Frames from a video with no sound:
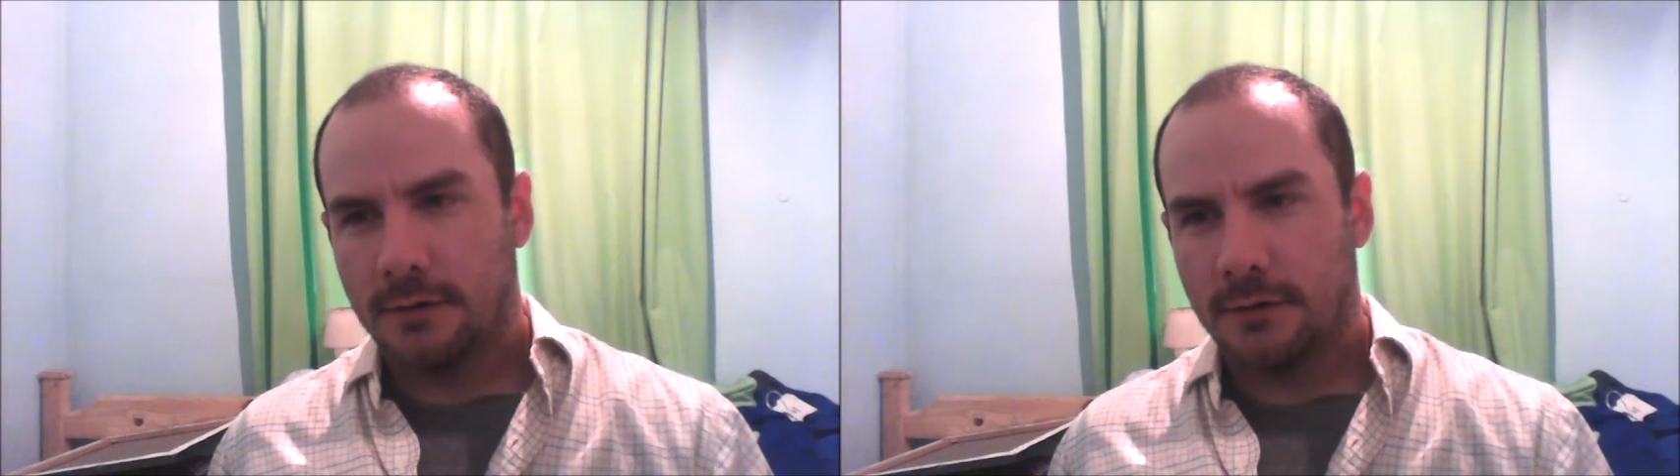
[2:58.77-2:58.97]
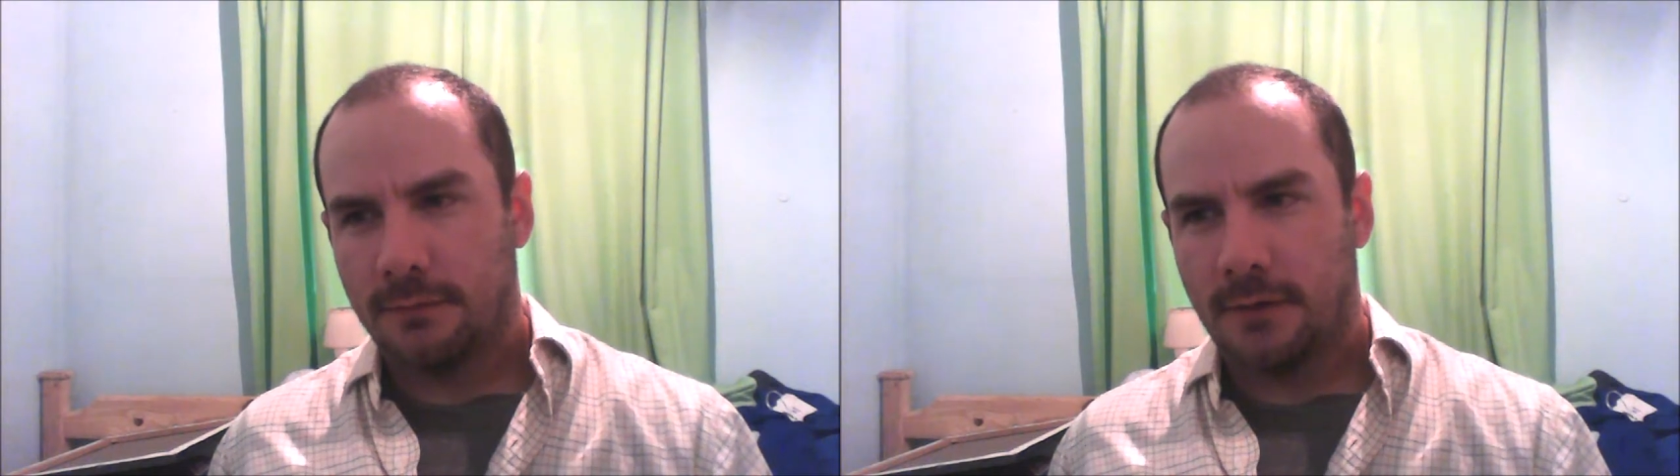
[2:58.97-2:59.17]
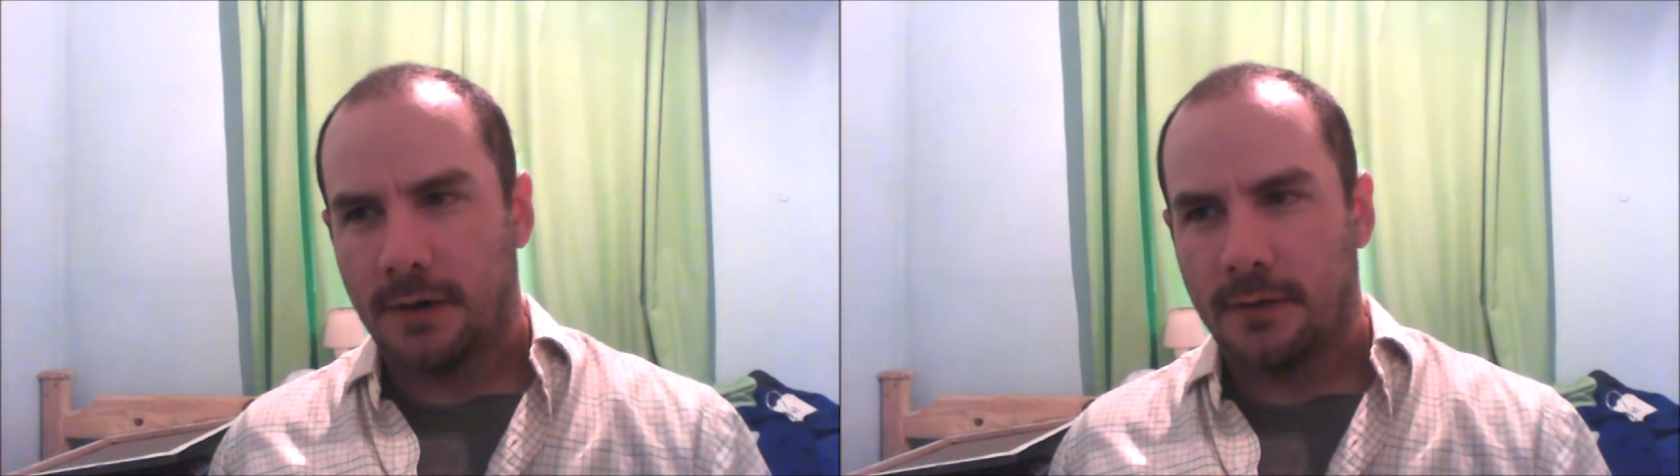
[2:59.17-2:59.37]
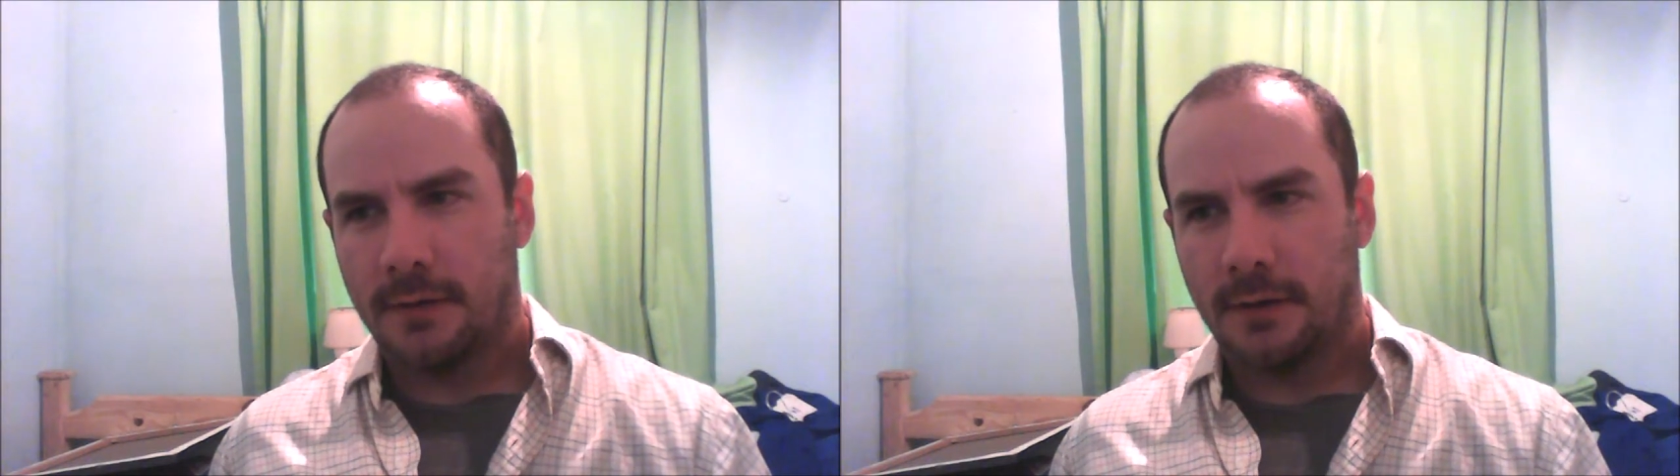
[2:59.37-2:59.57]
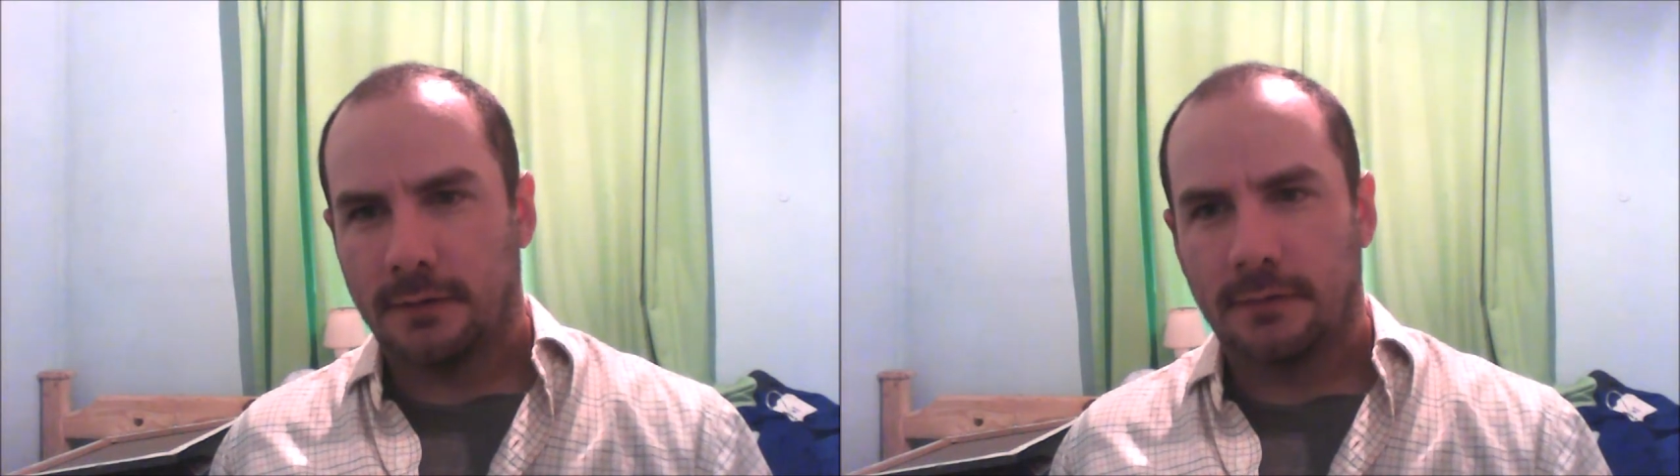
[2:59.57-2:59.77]
To
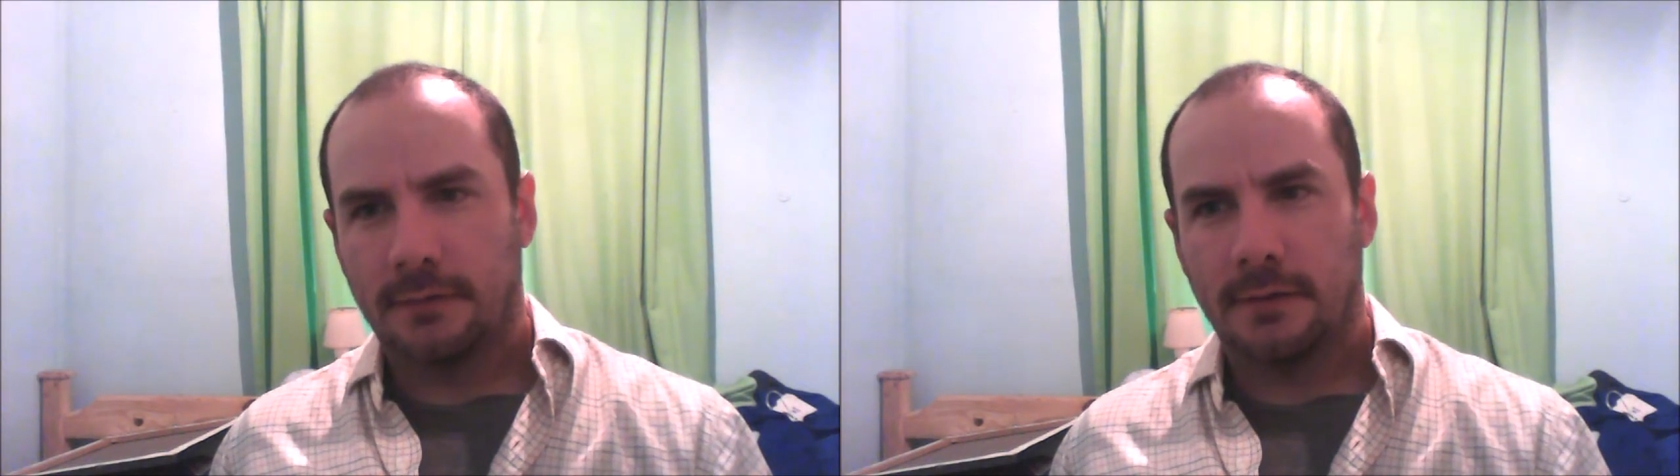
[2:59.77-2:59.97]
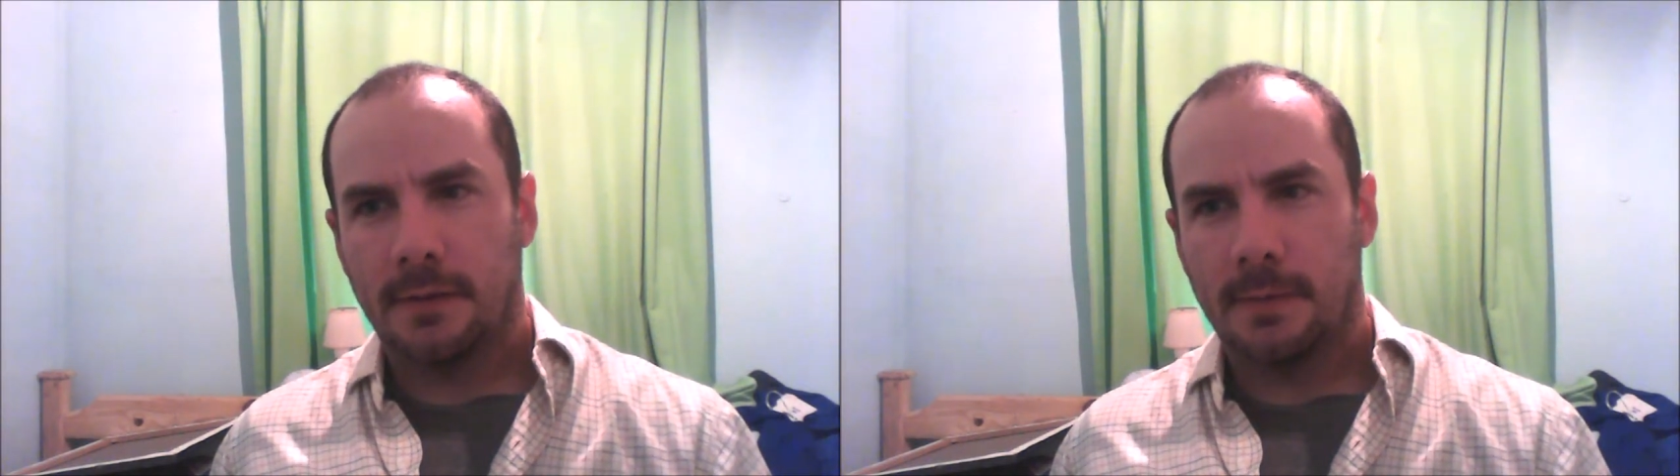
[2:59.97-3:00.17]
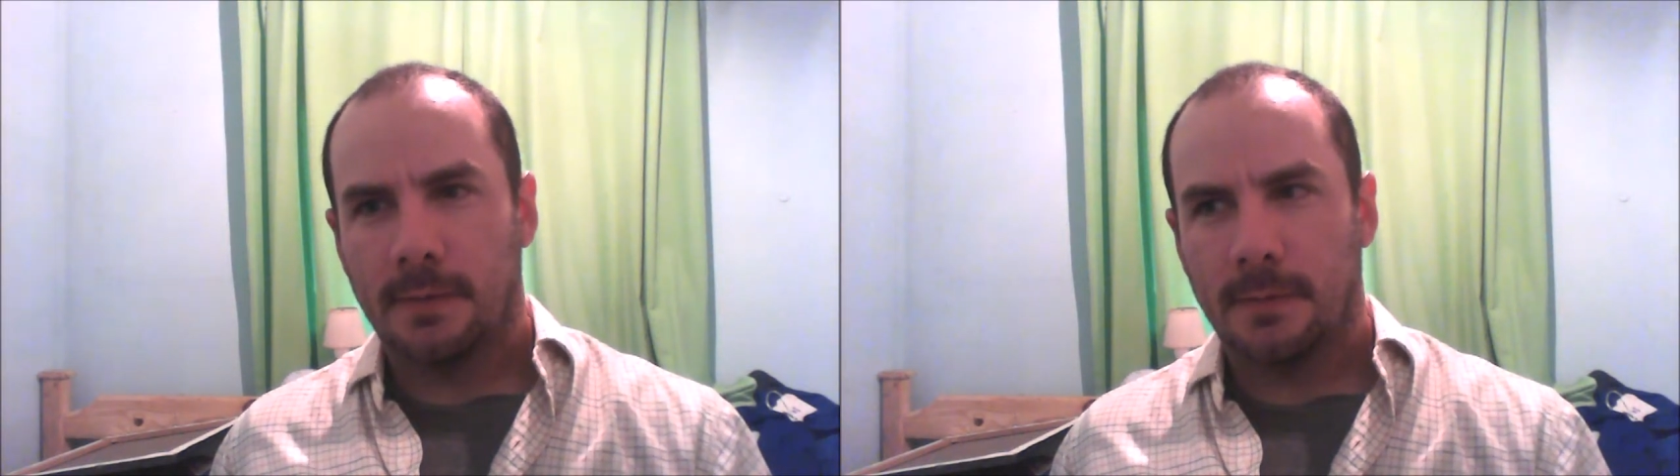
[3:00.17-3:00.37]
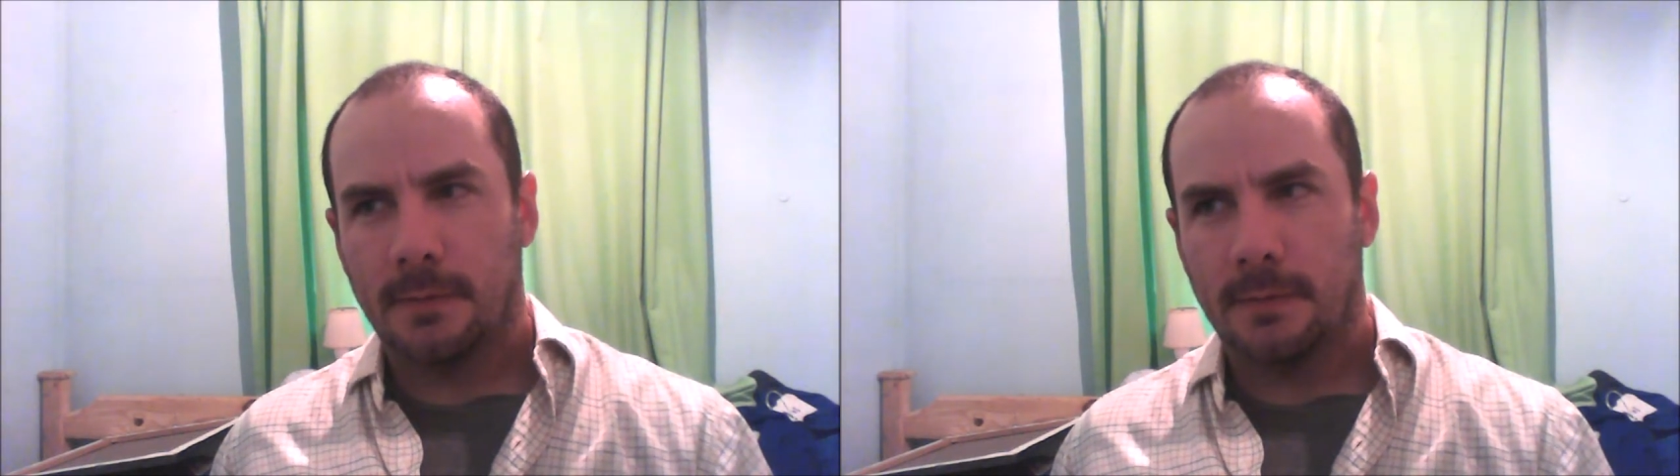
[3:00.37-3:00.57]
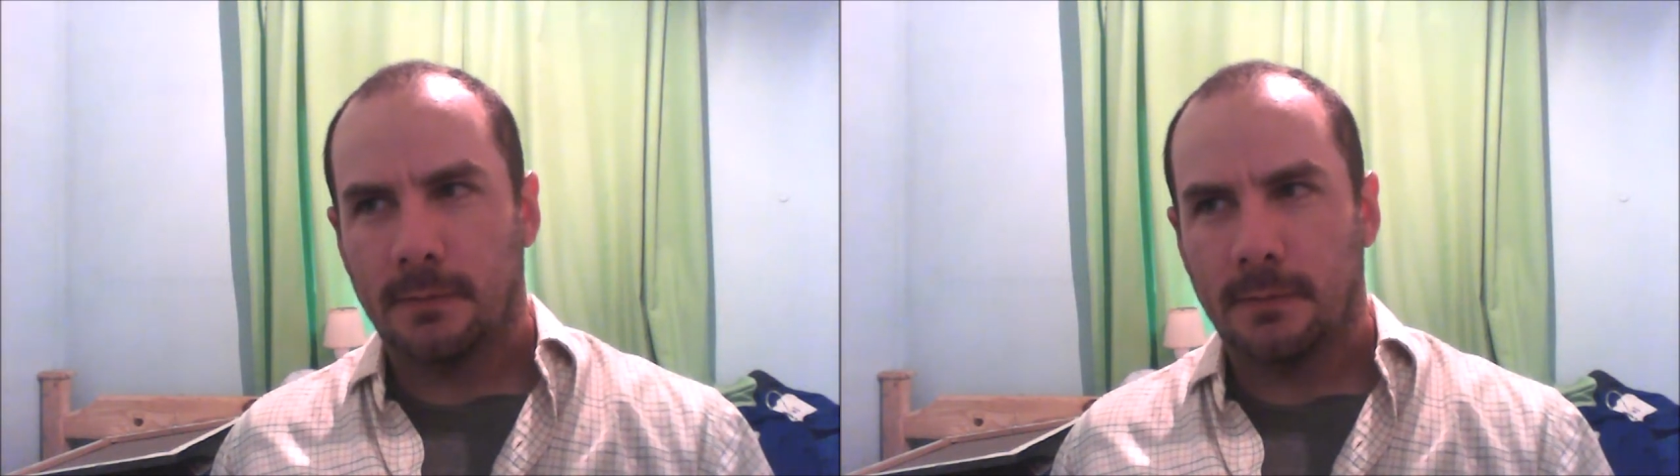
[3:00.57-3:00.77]
find that
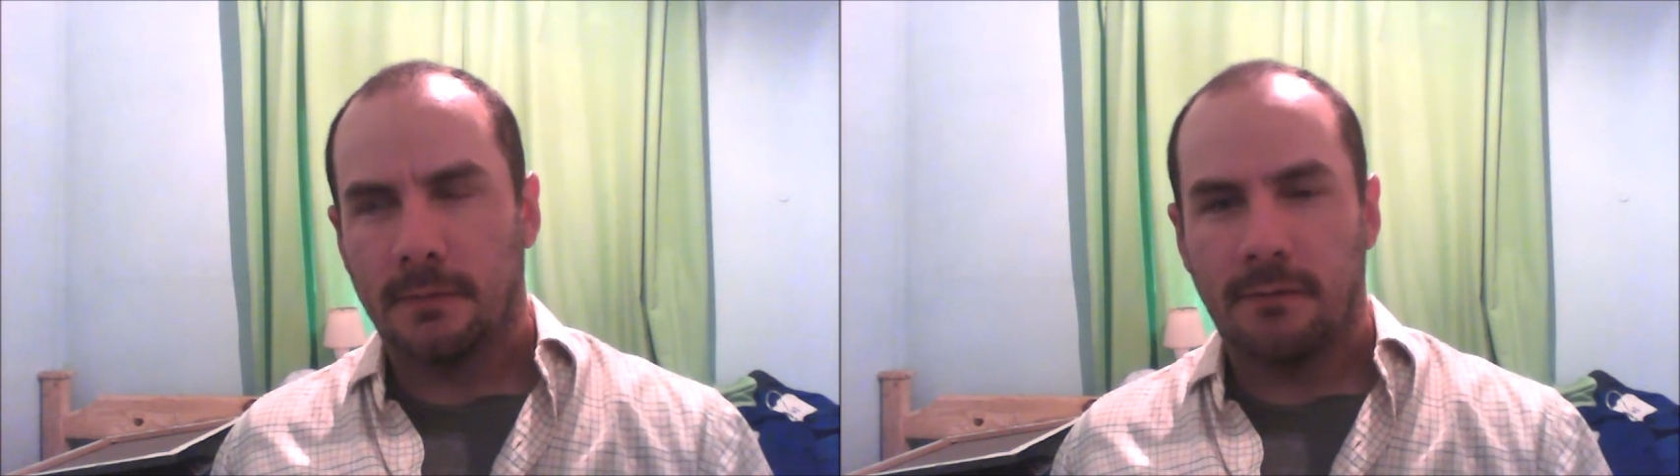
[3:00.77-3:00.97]
the